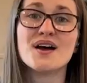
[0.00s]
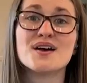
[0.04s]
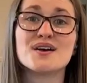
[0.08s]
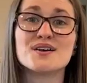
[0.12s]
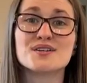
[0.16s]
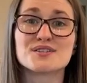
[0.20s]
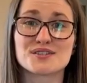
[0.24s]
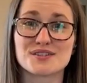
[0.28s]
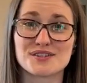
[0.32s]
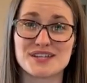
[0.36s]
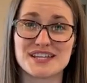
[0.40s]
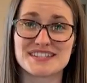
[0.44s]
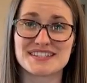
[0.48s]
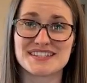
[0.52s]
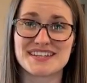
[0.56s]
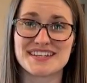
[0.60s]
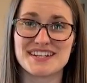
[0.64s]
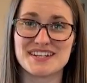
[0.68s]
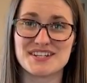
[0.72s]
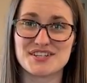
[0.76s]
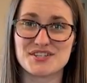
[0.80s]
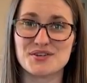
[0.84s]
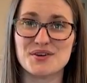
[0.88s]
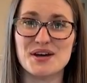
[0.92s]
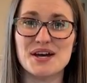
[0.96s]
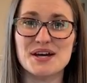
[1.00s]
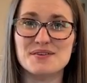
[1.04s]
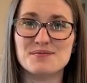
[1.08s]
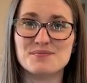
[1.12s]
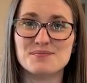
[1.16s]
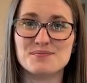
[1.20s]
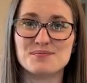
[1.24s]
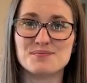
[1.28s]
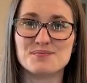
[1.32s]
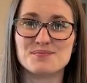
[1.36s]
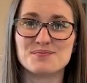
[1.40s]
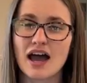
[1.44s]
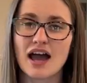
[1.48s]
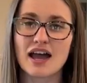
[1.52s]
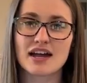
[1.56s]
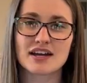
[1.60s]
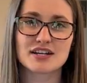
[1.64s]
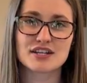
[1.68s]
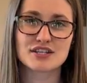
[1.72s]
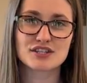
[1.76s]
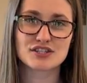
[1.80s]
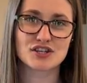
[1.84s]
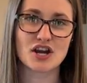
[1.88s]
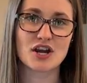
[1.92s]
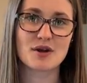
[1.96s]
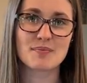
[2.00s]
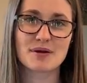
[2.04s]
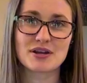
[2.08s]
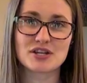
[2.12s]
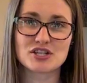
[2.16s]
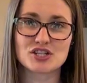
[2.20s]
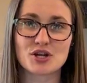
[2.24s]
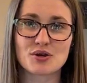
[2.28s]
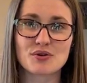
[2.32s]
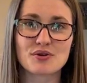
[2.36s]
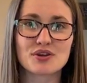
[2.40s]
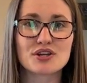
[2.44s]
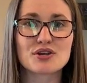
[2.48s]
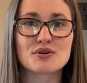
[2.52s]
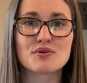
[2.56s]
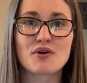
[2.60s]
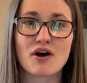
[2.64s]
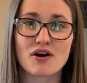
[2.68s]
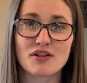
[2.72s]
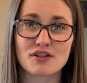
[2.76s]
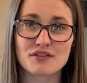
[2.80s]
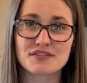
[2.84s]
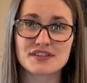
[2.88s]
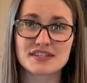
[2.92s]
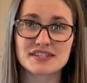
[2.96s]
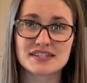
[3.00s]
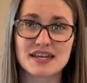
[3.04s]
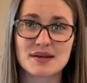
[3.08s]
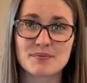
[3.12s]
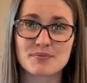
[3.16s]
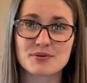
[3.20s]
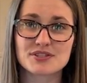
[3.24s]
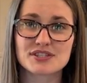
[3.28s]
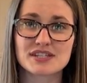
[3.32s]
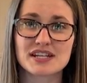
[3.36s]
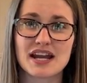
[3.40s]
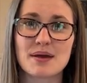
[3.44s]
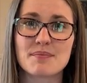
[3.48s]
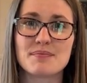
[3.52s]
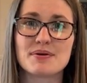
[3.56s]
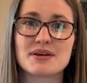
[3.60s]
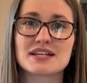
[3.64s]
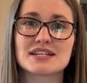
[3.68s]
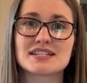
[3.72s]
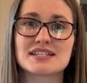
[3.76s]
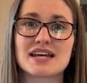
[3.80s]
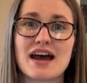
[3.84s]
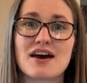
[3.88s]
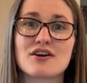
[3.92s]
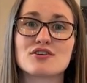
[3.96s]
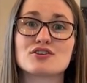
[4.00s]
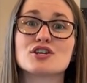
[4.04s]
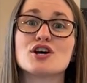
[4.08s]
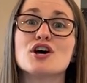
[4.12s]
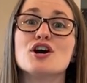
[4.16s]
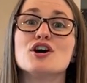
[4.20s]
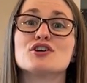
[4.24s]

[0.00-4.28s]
So let's get into it. I'm going to start by showing you all of the samples that I picked out